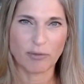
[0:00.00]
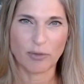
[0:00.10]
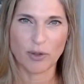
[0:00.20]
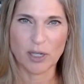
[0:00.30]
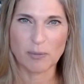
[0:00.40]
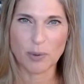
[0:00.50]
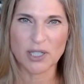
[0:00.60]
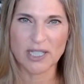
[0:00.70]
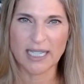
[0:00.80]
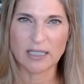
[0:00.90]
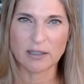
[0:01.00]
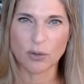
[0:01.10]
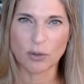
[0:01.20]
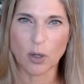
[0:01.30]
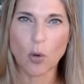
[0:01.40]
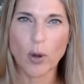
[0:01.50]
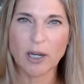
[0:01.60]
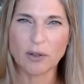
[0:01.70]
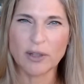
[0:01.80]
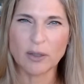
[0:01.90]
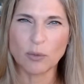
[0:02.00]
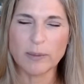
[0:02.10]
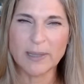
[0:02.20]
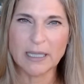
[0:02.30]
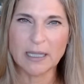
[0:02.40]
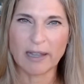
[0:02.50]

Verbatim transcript: thirty percent sort of quicker than women?